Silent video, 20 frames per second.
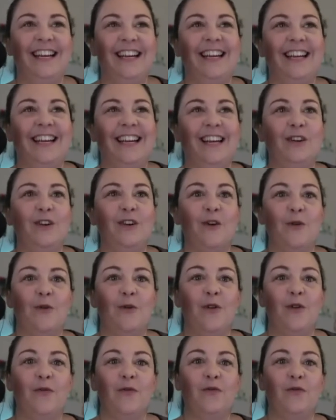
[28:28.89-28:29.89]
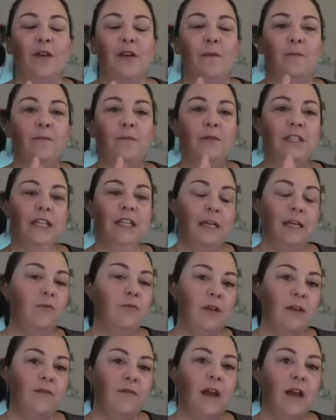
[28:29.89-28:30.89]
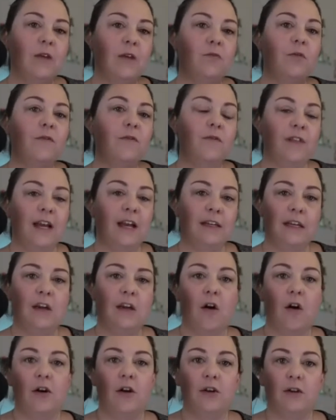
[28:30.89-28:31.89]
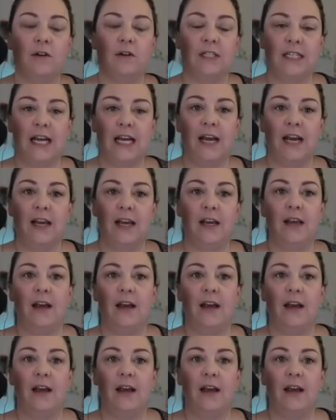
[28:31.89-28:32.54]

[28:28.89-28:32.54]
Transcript: debriefing and reflecting on your day,